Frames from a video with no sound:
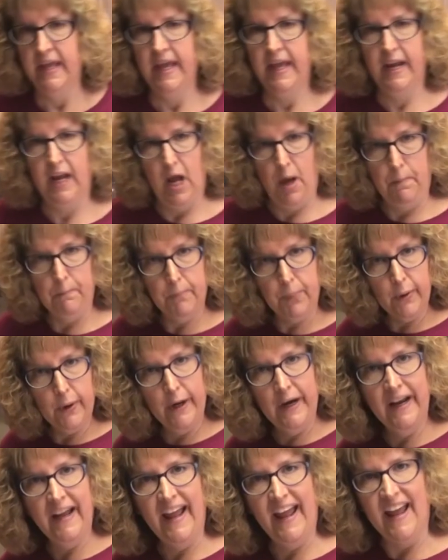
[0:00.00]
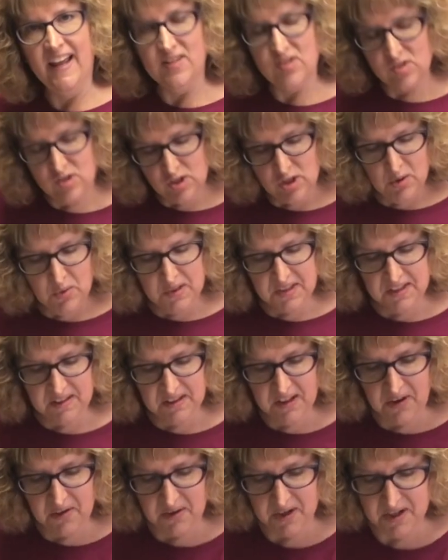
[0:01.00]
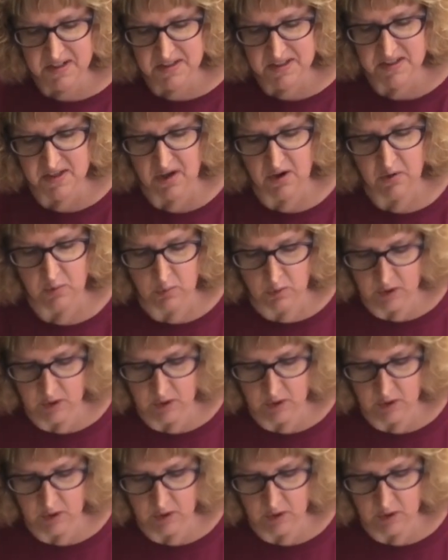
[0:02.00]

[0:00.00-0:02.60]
an upper and 2 in the lower. So